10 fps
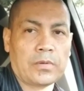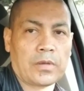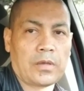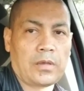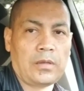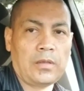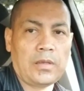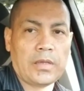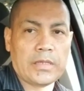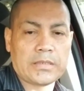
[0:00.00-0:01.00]
Okay?
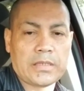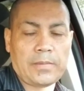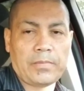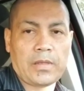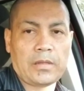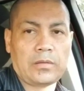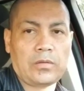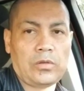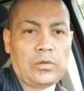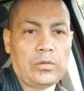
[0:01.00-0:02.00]
Except that
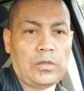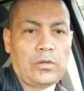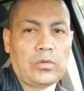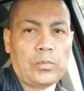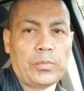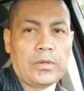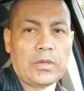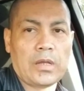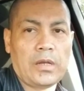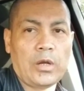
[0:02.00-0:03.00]
you need to
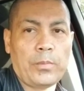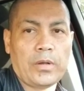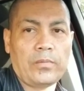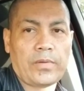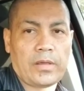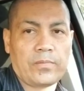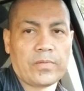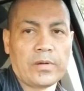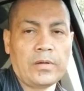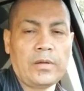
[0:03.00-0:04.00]
put a little bit of
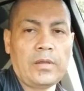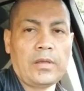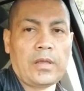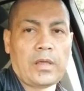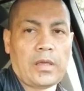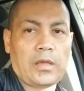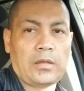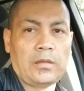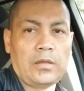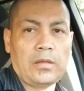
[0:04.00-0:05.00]
effort
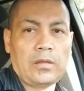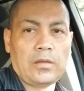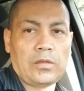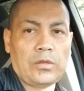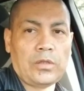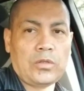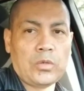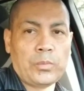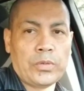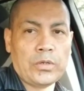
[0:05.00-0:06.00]
and you need
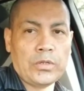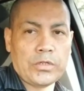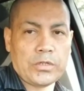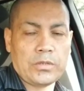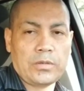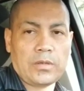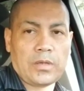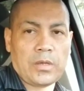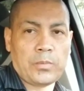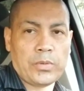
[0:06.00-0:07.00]
to push
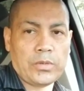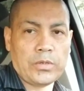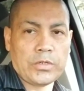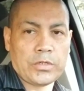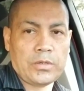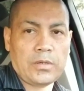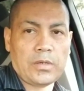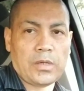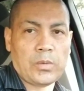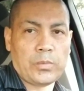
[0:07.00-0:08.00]
and push
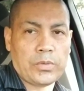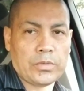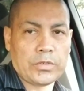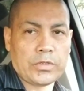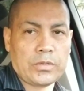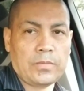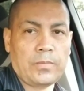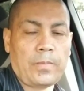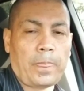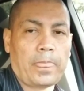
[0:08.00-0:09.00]
and push.
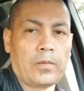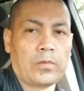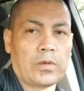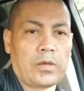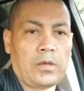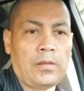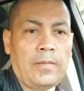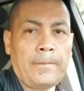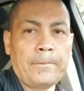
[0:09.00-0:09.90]
Okay?